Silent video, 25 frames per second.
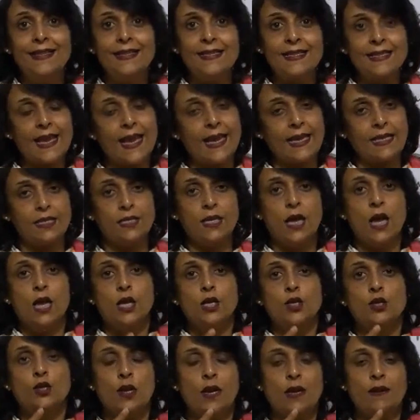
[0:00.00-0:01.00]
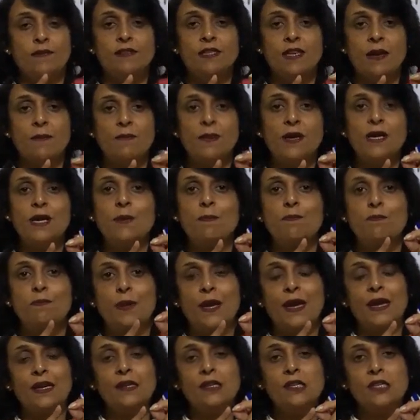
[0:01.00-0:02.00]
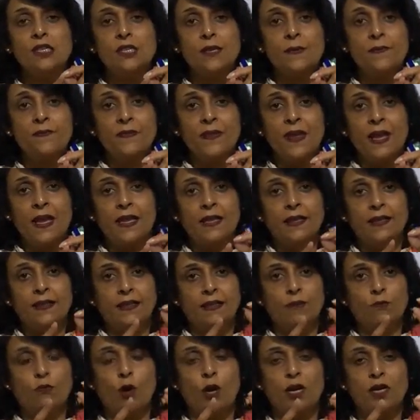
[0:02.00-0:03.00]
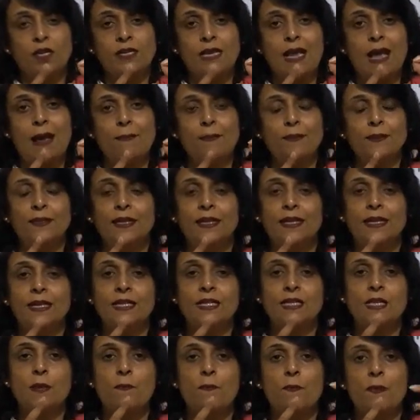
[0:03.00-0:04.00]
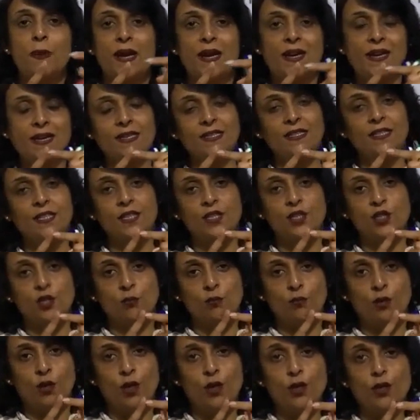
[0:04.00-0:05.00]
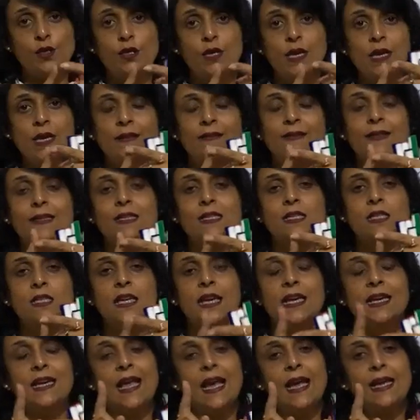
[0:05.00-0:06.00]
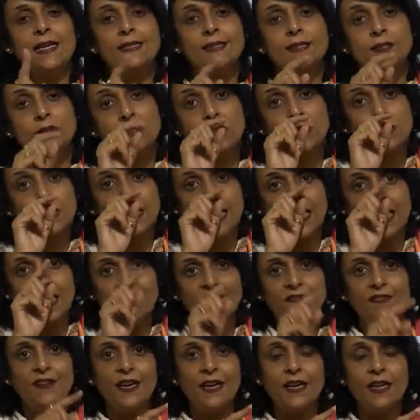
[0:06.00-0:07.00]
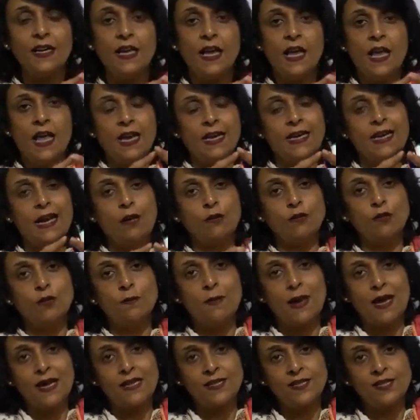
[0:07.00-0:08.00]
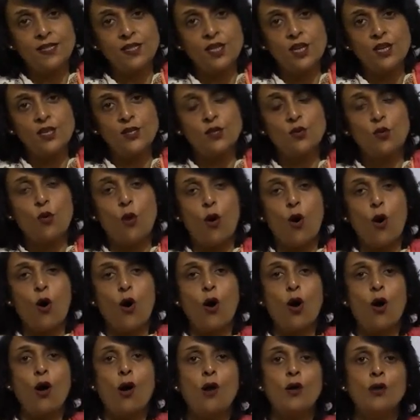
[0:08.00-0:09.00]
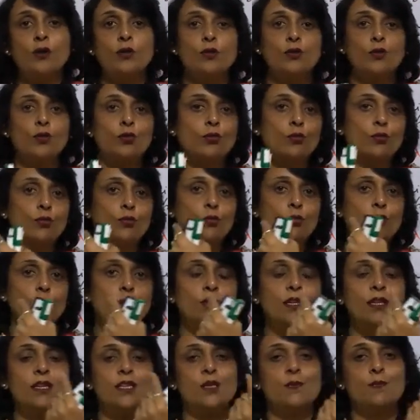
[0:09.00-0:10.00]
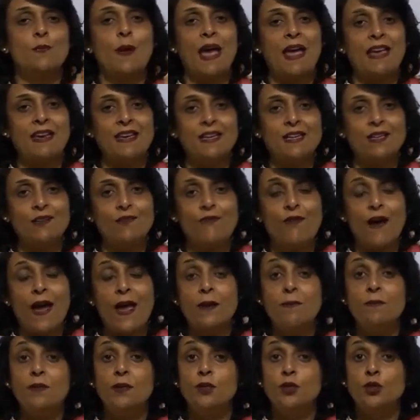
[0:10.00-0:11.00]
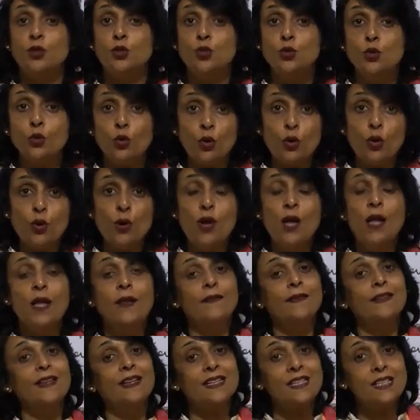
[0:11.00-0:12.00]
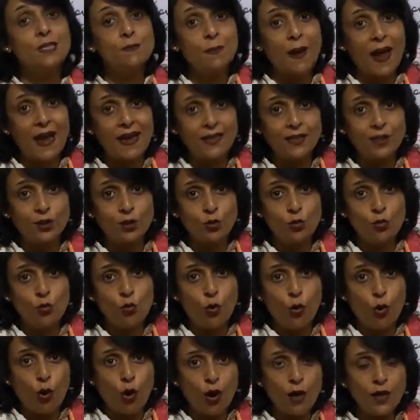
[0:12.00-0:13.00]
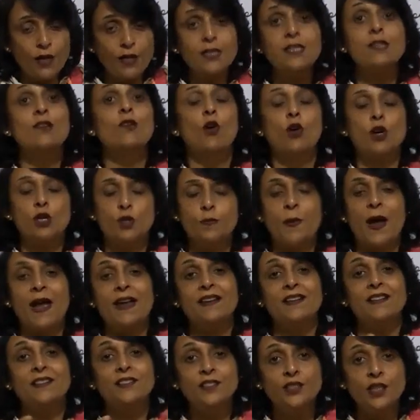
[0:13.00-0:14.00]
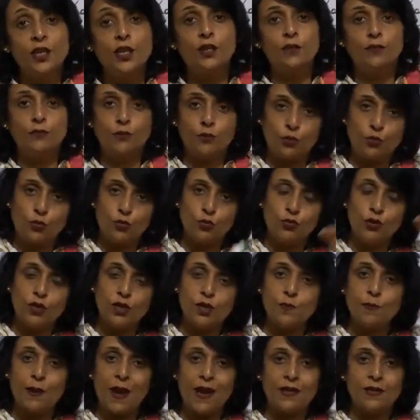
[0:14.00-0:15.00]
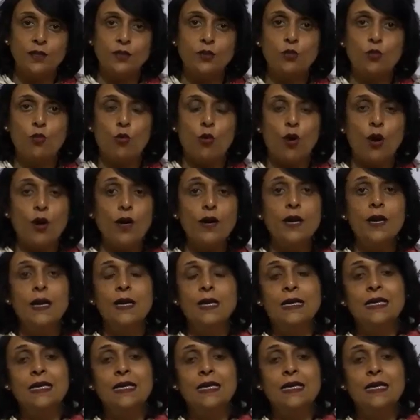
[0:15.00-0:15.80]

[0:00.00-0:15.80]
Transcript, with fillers: this case. So if somebody pricks, what is happening is the prick is the stimulus. The skin has received it. Now the message has gone through the spinal fiber to the spinal cord or spinal nerve to the spinal cord.